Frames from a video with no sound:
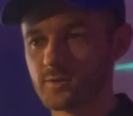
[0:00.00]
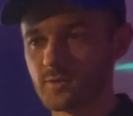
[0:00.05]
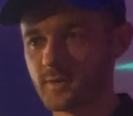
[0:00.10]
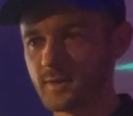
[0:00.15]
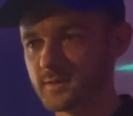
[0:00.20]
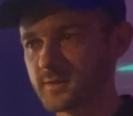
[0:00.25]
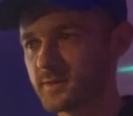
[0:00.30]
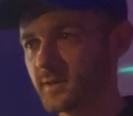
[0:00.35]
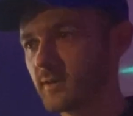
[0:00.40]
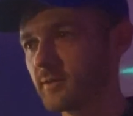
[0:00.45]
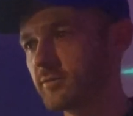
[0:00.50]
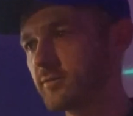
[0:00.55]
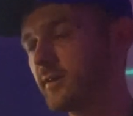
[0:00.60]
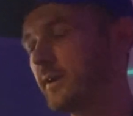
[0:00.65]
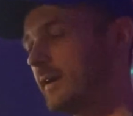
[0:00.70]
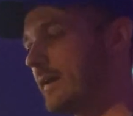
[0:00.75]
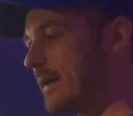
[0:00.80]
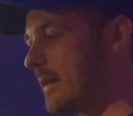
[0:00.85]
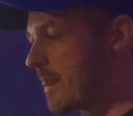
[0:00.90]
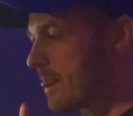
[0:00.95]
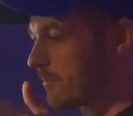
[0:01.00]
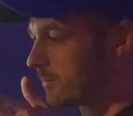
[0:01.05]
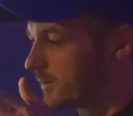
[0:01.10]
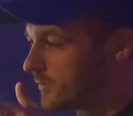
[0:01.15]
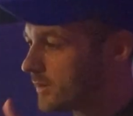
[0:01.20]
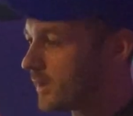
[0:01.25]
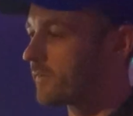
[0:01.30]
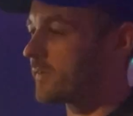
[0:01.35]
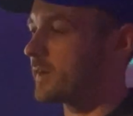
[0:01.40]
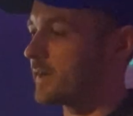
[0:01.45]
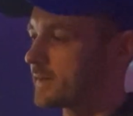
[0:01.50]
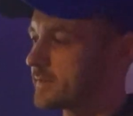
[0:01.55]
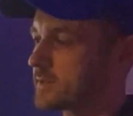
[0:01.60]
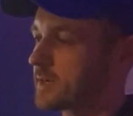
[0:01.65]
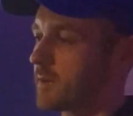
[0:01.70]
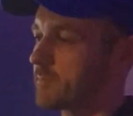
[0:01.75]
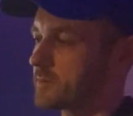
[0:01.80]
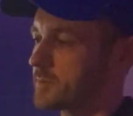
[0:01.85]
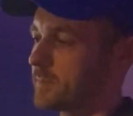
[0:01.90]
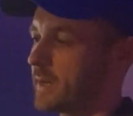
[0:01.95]
on itself, but nonetheless
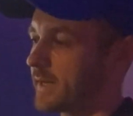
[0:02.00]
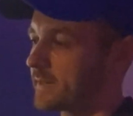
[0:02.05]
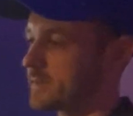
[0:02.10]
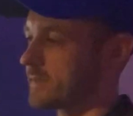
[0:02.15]
comes back